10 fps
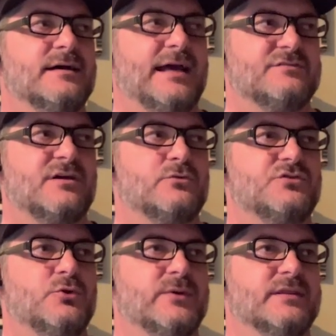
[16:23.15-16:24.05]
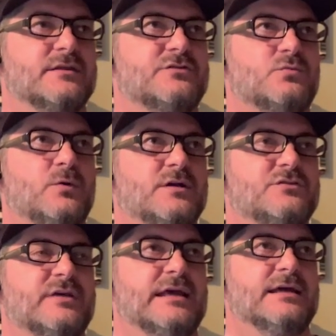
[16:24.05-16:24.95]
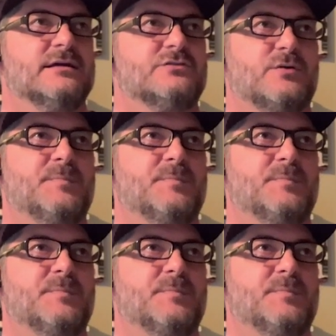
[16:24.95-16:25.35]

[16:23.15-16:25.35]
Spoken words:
as I was doing this was some